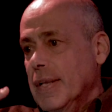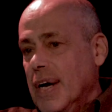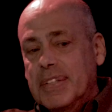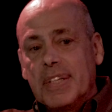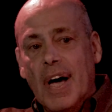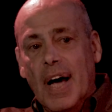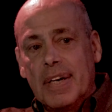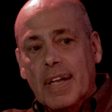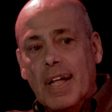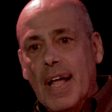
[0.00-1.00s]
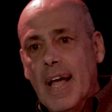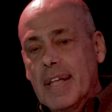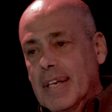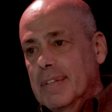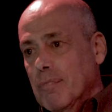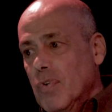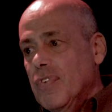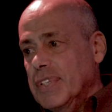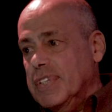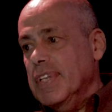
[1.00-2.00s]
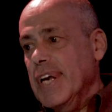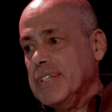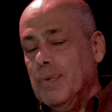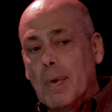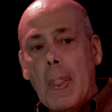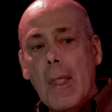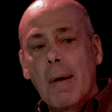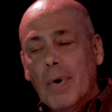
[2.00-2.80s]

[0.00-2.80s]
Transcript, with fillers: cut the knot, and then move on to the next one.